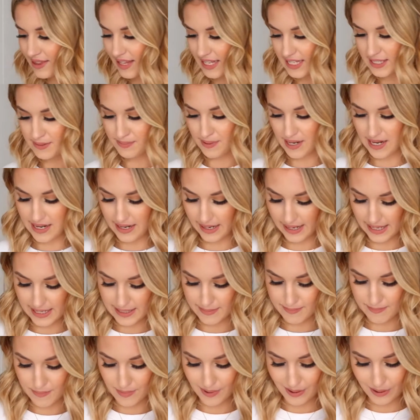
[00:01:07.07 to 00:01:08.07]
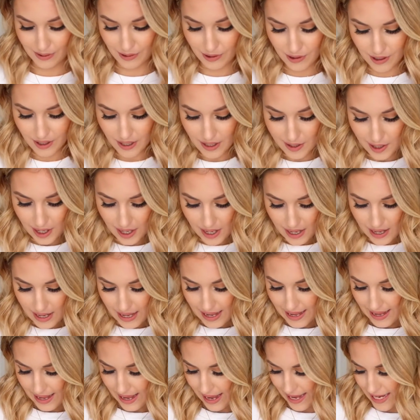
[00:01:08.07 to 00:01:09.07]
This one is more
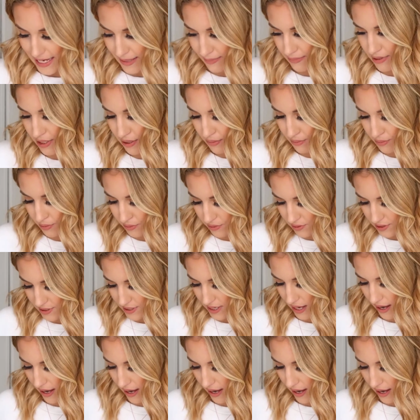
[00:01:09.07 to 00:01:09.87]
aimed towards